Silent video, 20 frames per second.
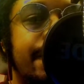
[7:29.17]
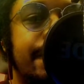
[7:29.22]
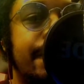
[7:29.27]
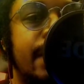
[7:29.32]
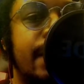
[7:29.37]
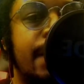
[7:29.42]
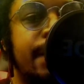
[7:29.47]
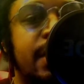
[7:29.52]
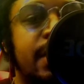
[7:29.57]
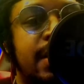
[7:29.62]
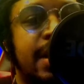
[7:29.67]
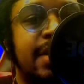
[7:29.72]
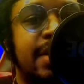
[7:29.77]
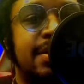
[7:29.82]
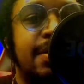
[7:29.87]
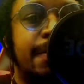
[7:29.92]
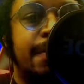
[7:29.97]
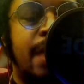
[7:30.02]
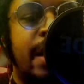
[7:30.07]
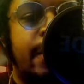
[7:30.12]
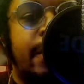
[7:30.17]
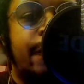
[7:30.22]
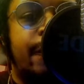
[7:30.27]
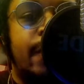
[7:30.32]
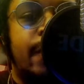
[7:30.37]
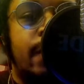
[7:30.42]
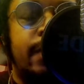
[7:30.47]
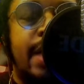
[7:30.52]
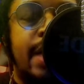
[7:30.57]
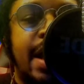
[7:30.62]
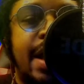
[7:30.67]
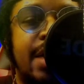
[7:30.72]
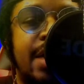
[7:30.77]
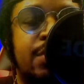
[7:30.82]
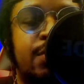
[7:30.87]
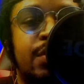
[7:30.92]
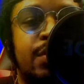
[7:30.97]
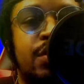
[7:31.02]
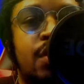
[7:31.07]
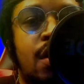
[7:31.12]
because the microphone has
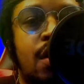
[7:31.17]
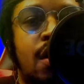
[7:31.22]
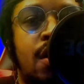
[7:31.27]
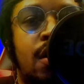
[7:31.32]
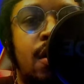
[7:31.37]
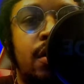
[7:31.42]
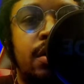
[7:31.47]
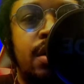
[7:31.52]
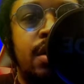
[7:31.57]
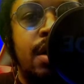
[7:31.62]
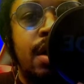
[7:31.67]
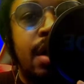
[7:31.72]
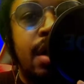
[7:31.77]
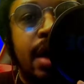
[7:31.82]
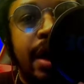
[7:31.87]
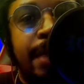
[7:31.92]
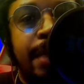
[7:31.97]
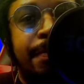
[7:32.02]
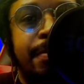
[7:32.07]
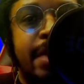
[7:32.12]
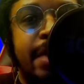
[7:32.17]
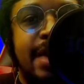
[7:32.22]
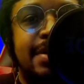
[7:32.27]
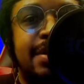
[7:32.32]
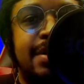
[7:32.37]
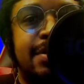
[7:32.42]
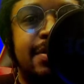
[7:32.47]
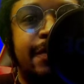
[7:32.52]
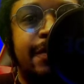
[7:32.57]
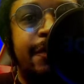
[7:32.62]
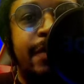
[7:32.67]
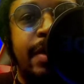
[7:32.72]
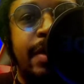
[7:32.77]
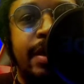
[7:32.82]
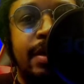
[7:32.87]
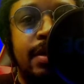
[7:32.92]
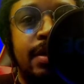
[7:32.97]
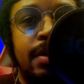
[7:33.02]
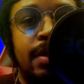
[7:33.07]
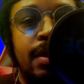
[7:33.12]
what's called a presence effect,
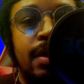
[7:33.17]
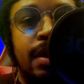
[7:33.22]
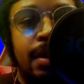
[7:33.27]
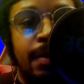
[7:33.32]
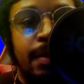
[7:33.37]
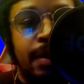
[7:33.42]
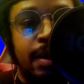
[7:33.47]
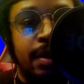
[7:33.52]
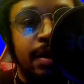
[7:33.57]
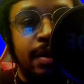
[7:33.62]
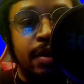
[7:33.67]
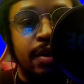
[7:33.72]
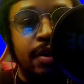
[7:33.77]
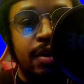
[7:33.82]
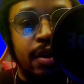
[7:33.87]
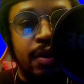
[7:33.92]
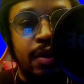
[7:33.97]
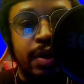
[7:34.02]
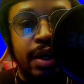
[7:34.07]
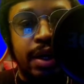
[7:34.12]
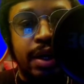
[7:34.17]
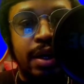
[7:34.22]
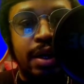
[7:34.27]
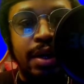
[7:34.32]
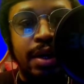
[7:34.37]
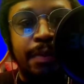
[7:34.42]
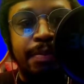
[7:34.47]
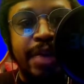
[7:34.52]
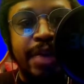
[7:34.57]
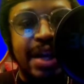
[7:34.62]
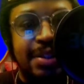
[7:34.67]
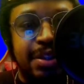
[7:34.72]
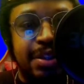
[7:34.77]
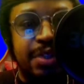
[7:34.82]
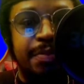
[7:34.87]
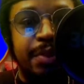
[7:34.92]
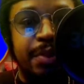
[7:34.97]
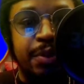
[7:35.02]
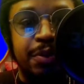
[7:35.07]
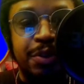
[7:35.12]
a presence
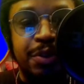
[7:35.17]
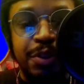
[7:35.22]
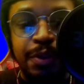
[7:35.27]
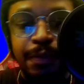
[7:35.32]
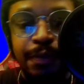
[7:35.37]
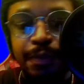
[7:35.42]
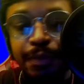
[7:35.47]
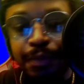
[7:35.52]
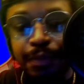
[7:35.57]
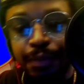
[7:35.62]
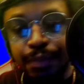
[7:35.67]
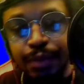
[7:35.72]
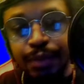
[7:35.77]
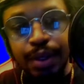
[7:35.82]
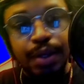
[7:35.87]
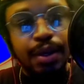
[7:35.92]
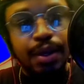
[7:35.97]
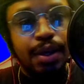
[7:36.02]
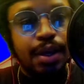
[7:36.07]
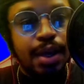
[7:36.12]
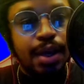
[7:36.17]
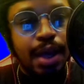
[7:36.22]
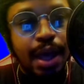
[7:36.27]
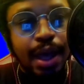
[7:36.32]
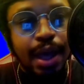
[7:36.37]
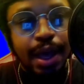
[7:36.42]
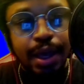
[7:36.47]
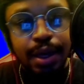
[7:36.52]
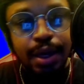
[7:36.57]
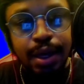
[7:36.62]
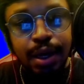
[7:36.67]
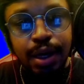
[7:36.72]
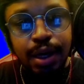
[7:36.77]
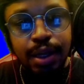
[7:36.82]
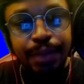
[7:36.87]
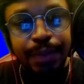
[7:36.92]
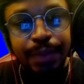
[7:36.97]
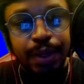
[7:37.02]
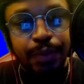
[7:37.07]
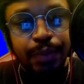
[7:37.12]
boost. And let
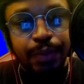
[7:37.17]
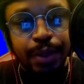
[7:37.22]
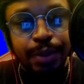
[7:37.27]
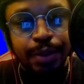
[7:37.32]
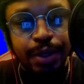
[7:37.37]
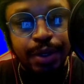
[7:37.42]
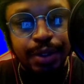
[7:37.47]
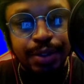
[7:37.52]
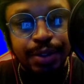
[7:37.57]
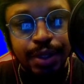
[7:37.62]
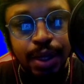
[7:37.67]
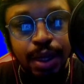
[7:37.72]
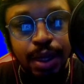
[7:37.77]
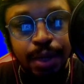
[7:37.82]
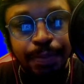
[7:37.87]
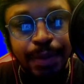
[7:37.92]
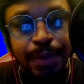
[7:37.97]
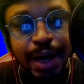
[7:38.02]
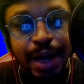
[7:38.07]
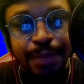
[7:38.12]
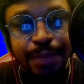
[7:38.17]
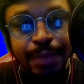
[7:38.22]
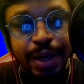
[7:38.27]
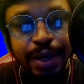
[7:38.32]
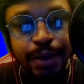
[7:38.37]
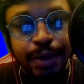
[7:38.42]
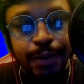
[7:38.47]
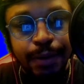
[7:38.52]
me get rid of this pod mic.